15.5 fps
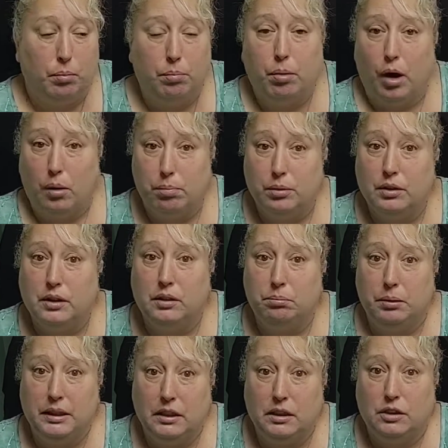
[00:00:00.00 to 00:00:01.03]
properly
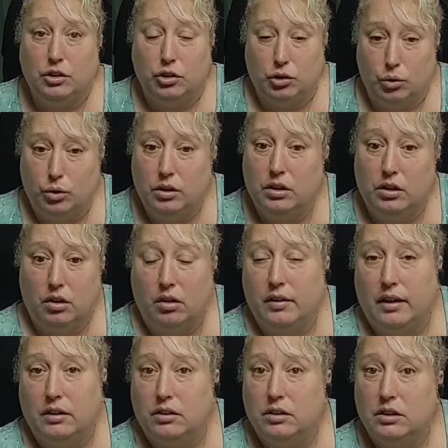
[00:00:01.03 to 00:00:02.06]
being insured and all
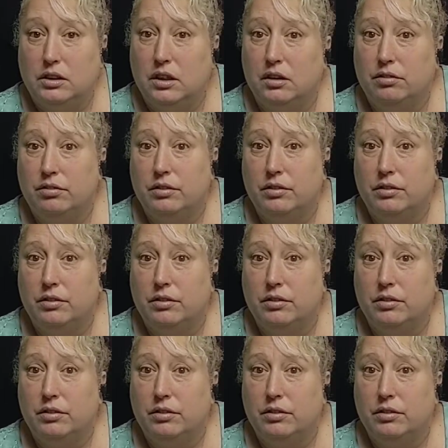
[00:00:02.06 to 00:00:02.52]
that good stuff.